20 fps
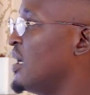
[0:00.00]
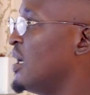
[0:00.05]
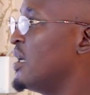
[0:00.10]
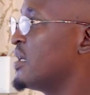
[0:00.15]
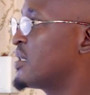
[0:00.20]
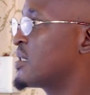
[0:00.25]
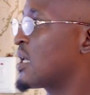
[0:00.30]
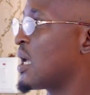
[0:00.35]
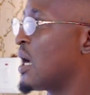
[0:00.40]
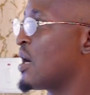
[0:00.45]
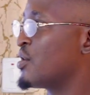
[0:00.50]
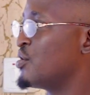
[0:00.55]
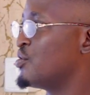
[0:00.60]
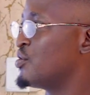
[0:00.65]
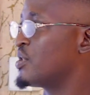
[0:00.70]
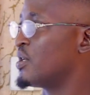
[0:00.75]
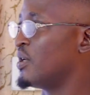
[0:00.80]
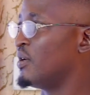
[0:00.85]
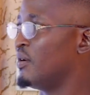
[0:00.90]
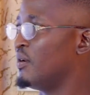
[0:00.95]
its
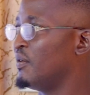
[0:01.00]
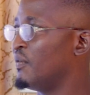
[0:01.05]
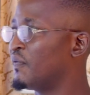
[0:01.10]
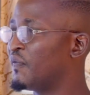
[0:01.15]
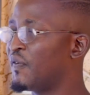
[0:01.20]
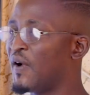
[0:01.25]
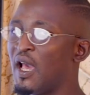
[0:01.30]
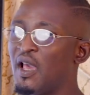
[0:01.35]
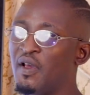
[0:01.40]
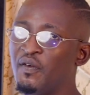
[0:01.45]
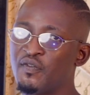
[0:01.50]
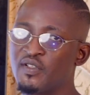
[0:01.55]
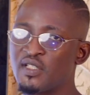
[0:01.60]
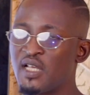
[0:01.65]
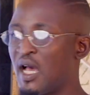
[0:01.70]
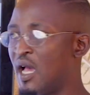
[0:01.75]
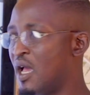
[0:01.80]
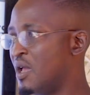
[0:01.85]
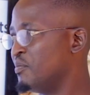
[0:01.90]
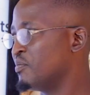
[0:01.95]
currency 5
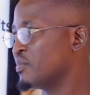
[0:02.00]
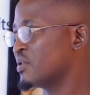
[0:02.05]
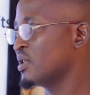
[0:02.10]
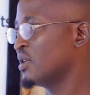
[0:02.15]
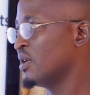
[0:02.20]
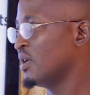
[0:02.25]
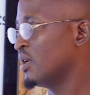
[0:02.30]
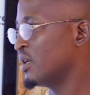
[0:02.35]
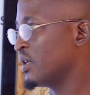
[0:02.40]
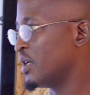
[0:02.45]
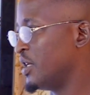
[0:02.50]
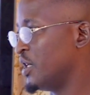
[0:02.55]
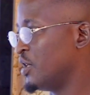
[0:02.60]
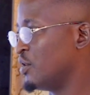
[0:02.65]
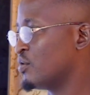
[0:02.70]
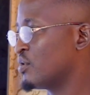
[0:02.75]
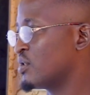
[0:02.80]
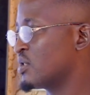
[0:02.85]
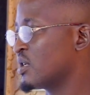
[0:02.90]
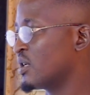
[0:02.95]
times,
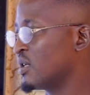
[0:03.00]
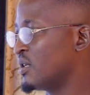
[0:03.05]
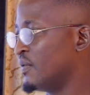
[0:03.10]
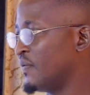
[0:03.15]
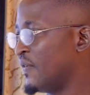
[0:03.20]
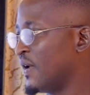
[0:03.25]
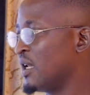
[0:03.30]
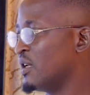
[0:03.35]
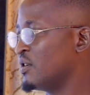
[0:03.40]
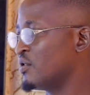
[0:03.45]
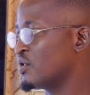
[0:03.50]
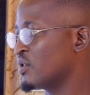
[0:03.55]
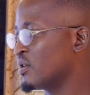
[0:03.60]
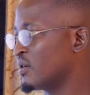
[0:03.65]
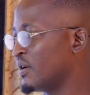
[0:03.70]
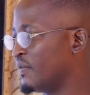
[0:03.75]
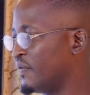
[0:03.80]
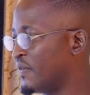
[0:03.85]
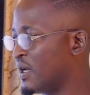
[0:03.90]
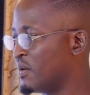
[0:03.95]
reduced, devalued,
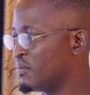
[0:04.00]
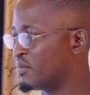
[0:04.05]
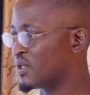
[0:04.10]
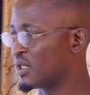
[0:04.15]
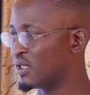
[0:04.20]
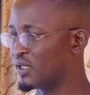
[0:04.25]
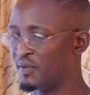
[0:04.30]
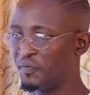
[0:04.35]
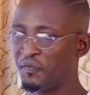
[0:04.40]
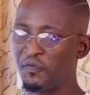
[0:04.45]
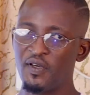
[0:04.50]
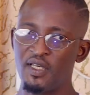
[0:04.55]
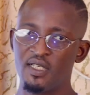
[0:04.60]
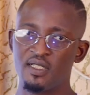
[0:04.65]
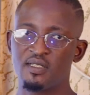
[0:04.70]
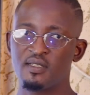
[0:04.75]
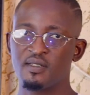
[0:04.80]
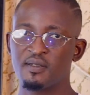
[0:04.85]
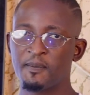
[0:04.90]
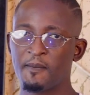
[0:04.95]
revamped,
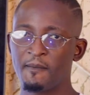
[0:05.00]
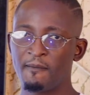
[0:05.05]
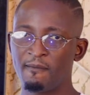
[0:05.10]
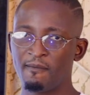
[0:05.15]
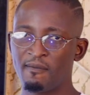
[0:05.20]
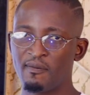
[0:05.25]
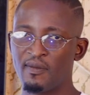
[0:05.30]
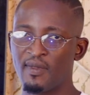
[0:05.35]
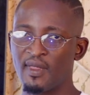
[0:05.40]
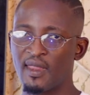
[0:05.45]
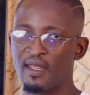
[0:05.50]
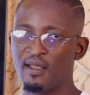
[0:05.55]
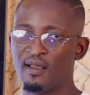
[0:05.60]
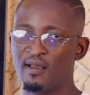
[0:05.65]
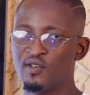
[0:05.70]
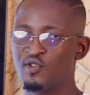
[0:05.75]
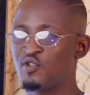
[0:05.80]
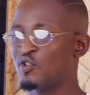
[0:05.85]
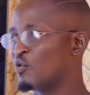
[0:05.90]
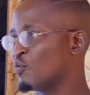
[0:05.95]
defaced.
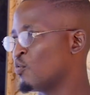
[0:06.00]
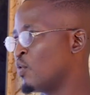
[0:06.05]
So